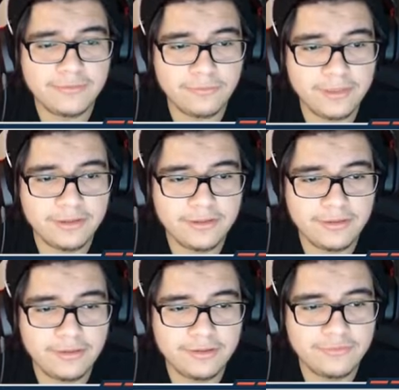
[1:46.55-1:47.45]
So here
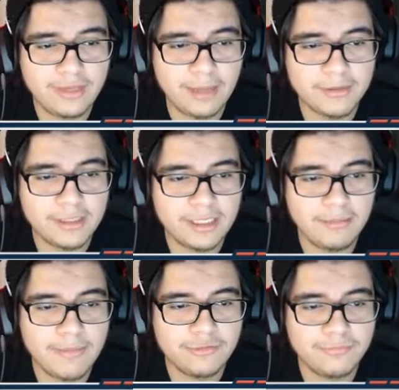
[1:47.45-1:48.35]
you can see I'm clicking
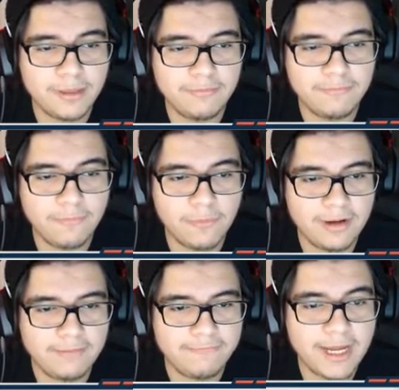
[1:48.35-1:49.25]
mouse button 4
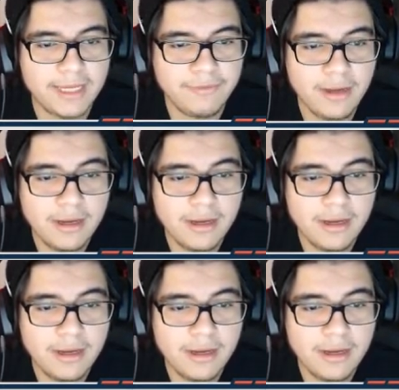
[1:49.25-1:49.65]
and 5